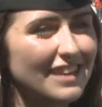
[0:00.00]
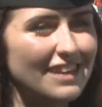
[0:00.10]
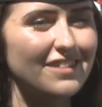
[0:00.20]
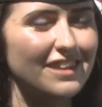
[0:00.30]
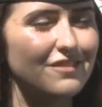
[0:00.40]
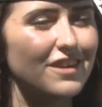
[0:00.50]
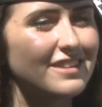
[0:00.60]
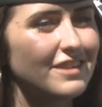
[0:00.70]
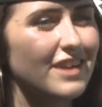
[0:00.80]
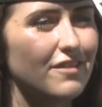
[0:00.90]
leaving the
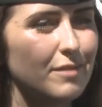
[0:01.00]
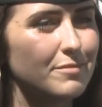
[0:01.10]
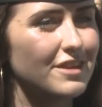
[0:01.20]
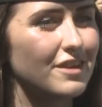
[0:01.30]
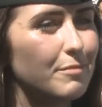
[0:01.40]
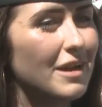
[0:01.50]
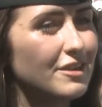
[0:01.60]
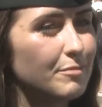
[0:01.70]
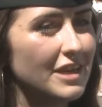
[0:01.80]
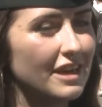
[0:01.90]
University of Southampton, I plan
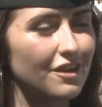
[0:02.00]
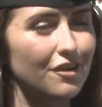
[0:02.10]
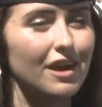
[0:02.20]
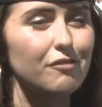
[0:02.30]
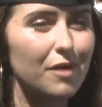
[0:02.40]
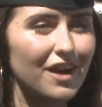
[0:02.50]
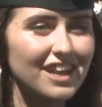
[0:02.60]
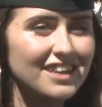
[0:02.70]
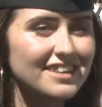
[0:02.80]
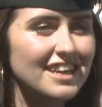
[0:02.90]
to be an RAF
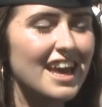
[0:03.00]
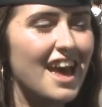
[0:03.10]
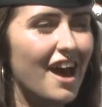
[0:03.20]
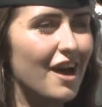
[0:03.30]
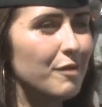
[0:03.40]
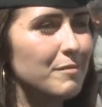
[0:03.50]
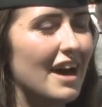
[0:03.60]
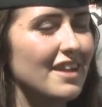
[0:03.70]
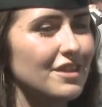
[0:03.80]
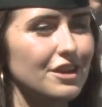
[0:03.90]
pilot,
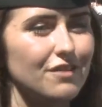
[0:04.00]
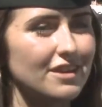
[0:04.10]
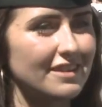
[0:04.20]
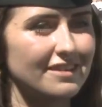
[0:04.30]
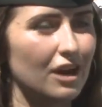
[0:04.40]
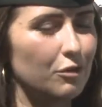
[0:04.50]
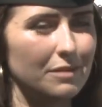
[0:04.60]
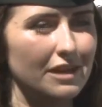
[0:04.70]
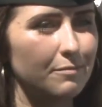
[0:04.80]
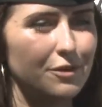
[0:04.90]
and the university has helped
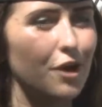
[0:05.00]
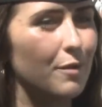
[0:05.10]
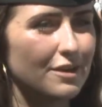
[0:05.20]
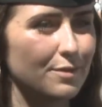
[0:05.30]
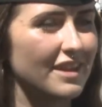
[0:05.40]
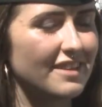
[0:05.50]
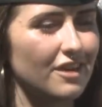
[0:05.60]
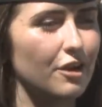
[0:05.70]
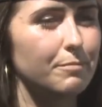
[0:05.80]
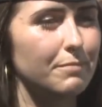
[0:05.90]
me no end with this.
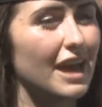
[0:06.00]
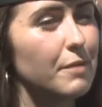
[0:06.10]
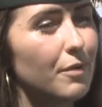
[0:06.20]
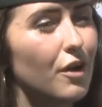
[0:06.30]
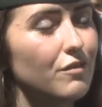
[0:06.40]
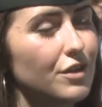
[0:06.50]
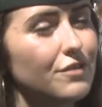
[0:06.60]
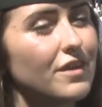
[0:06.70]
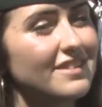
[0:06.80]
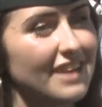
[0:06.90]
I became part of the
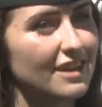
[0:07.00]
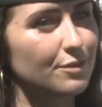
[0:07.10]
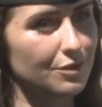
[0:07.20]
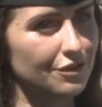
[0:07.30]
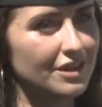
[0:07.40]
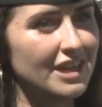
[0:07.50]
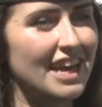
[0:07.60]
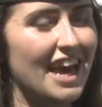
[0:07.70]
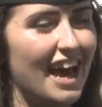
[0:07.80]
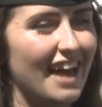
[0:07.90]
University Air Squadron,
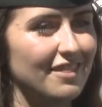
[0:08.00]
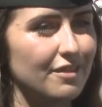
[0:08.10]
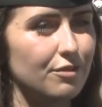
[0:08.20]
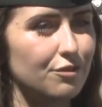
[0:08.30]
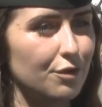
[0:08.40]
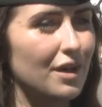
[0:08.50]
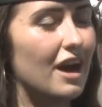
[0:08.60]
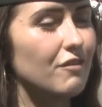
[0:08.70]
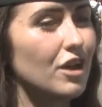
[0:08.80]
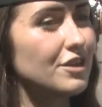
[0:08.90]
and through that
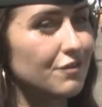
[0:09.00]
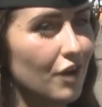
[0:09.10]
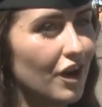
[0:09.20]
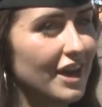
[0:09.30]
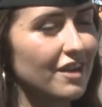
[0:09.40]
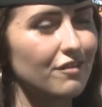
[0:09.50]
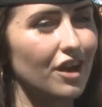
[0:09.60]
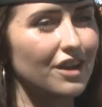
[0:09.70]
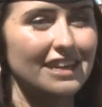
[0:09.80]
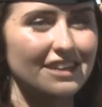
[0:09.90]
I've learned to fly and I've
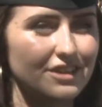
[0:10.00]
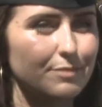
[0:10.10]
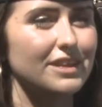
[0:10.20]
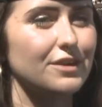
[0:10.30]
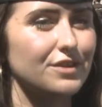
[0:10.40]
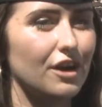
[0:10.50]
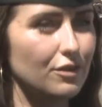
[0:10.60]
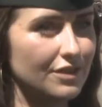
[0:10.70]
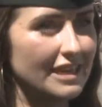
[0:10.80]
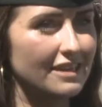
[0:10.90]
learned leadership skills that I'll
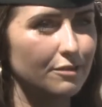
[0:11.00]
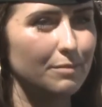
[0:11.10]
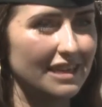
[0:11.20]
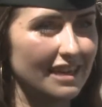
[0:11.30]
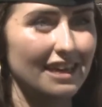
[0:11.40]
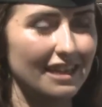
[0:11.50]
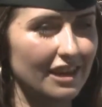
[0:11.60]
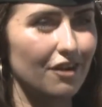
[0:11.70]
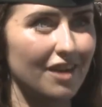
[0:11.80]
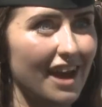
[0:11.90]
need to be in the
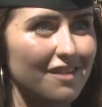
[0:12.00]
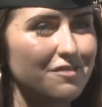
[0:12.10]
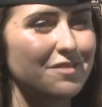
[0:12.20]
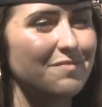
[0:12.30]
RAF.